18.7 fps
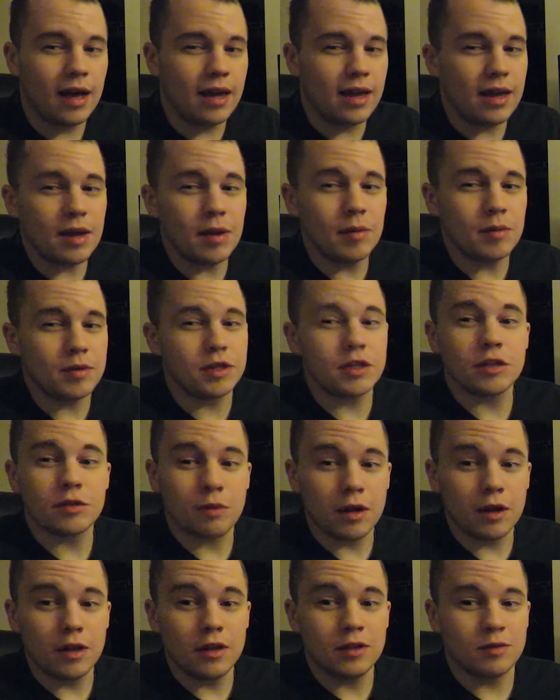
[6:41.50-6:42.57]
It was just
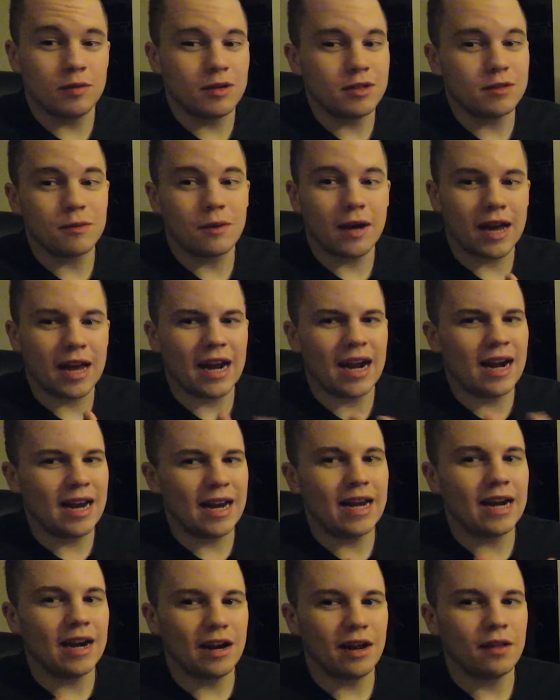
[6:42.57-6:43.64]
one of those ones where I kind of
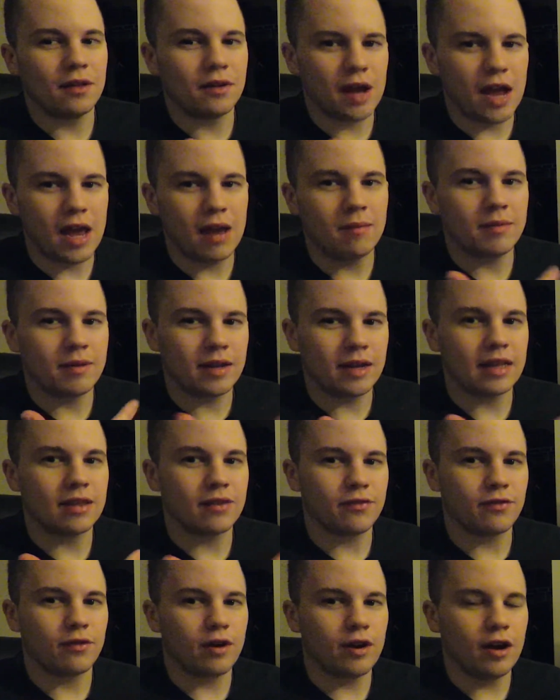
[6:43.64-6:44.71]
needed another game to get the
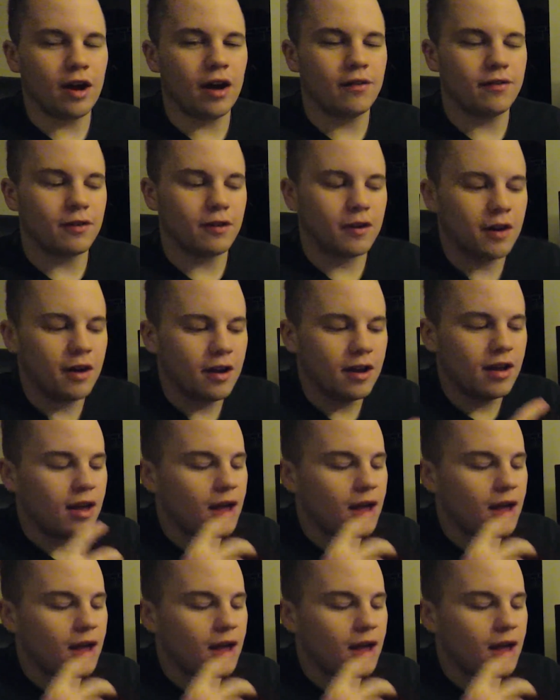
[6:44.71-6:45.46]
free offer,